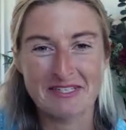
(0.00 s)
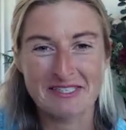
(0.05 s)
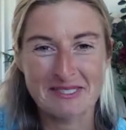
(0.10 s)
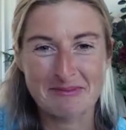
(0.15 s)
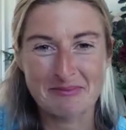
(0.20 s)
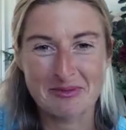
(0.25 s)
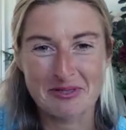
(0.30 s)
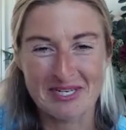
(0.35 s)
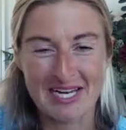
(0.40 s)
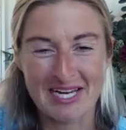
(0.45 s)

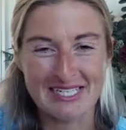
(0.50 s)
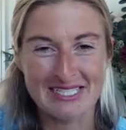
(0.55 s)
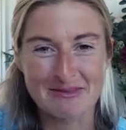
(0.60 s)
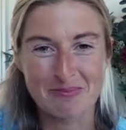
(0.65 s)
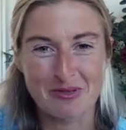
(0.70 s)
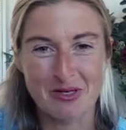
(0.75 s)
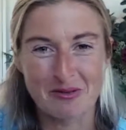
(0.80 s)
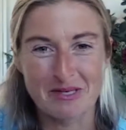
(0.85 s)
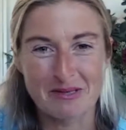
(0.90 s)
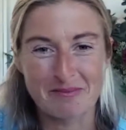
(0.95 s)
Facebook ads
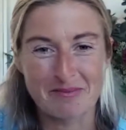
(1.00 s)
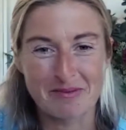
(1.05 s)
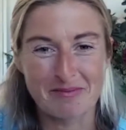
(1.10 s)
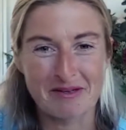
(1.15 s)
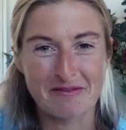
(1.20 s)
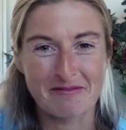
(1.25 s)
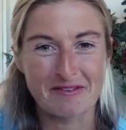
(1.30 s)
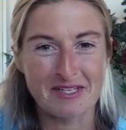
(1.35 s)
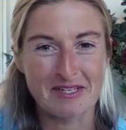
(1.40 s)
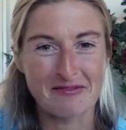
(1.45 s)
pop up in
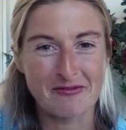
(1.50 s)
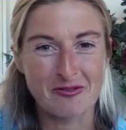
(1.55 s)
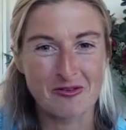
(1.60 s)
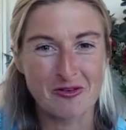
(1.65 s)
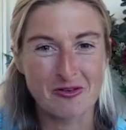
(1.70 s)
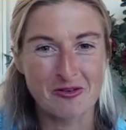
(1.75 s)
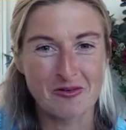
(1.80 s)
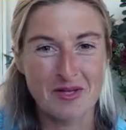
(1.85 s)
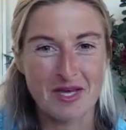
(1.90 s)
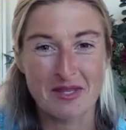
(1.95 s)
my feed for
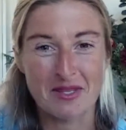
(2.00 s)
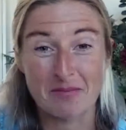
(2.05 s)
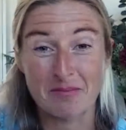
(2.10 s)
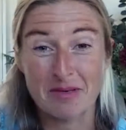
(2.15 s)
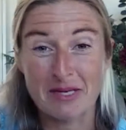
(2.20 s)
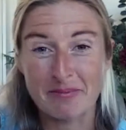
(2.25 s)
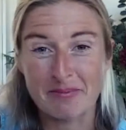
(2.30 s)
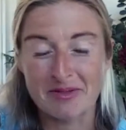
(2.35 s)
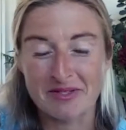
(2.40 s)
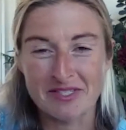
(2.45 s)
all the other
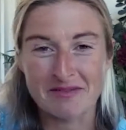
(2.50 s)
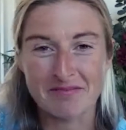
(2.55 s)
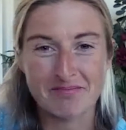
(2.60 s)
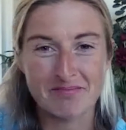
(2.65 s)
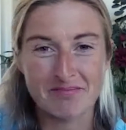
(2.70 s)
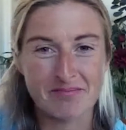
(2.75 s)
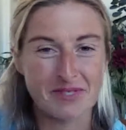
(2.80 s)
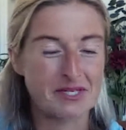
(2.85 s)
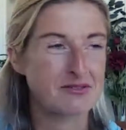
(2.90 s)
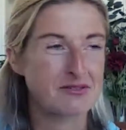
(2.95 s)
people that,
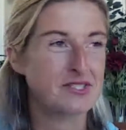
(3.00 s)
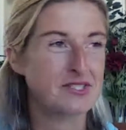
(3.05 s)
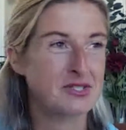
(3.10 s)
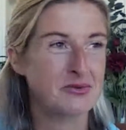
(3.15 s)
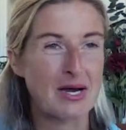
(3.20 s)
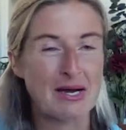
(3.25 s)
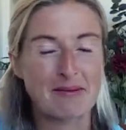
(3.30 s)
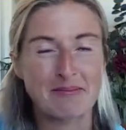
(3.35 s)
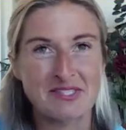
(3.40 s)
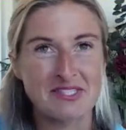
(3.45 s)
do
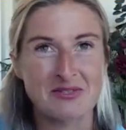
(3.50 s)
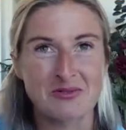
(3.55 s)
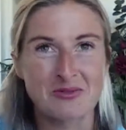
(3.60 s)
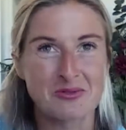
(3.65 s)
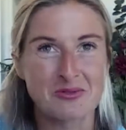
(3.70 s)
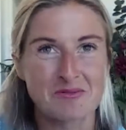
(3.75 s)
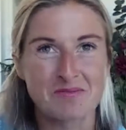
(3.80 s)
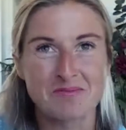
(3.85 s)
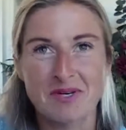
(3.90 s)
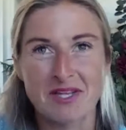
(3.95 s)
Amazon
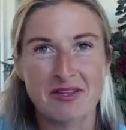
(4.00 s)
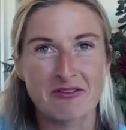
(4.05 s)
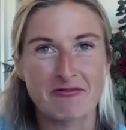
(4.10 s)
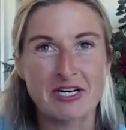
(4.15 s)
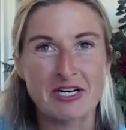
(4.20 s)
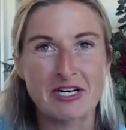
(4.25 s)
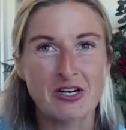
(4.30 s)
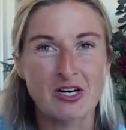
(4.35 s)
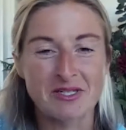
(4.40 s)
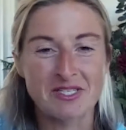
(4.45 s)
or other
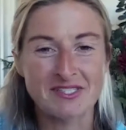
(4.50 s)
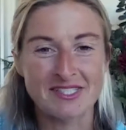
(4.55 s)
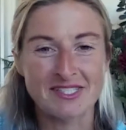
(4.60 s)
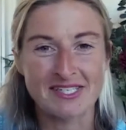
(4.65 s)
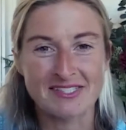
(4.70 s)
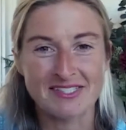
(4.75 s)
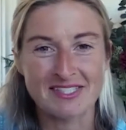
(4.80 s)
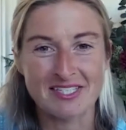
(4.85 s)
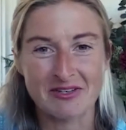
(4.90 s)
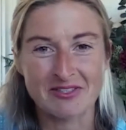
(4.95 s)
e-commerce
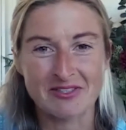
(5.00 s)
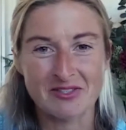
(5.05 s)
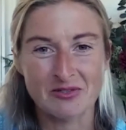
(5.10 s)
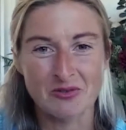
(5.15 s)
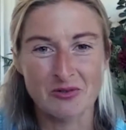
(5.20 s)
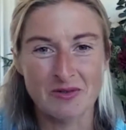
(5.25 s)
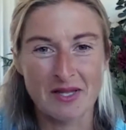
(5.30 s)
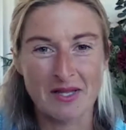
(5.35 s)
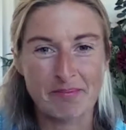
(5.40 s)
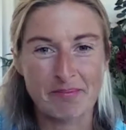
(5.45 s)
things. It's
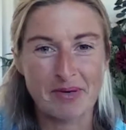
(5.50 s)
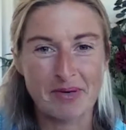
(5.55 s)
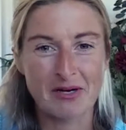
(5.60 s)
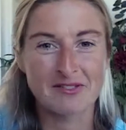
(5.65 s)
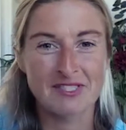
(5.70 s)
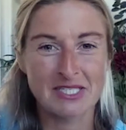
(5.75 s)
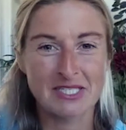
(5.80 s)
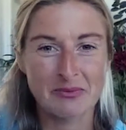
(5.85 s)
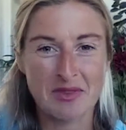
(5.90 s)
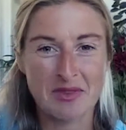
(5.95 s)
all they're
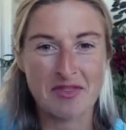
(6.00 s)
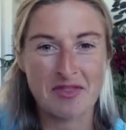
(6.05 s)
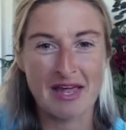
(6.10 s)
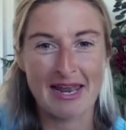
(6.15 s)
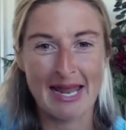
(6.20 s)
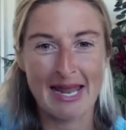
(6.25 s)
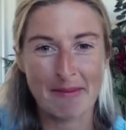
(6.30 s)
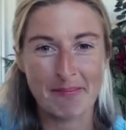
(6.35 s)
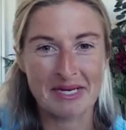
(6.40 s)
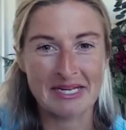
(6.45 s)
posing with their
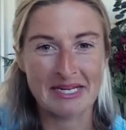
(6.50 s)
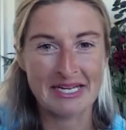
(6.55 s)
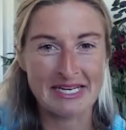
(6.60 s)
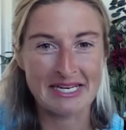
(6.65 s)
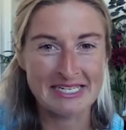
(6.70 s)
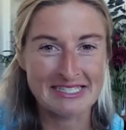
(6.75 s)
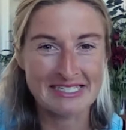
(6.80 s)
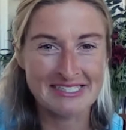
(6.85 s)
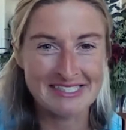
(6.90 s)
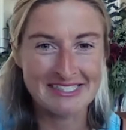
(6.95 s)

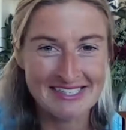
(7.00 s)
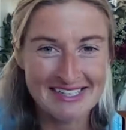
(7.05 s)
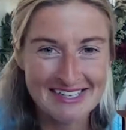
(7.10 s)
Lamborghinis.